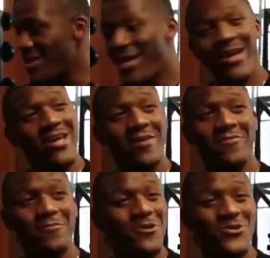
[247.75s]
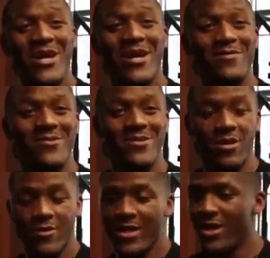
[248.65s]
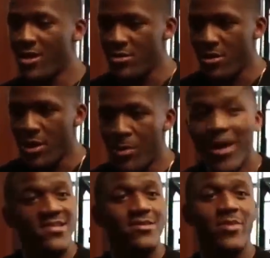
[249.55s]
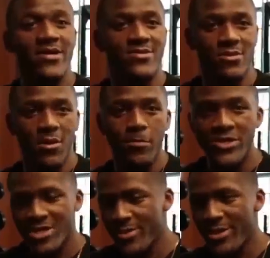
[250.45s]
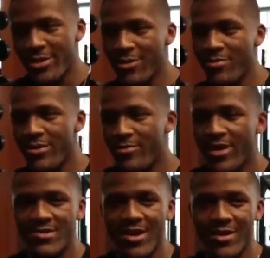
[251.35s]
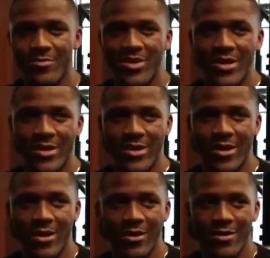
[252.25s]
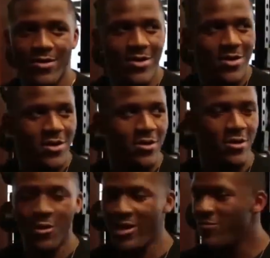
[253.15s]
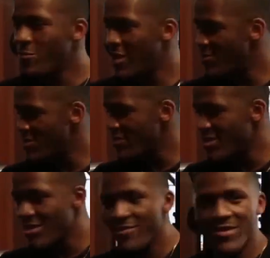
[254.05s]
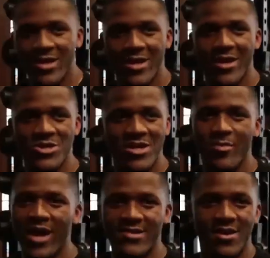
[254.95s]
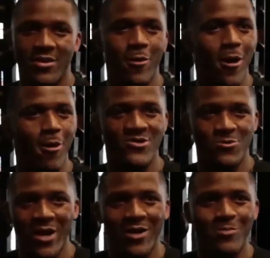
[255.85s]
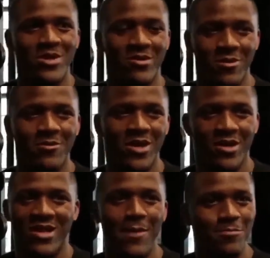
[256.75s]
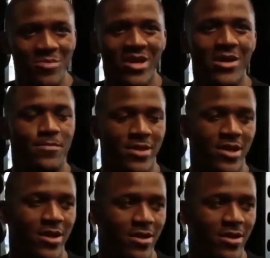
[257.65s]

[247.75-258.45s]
lot of that came from Coach Rad, and my teammates, pushing me, to be the best that I can be. And even when I was over here lifting and trying to max out, they were always around me, clapping me up and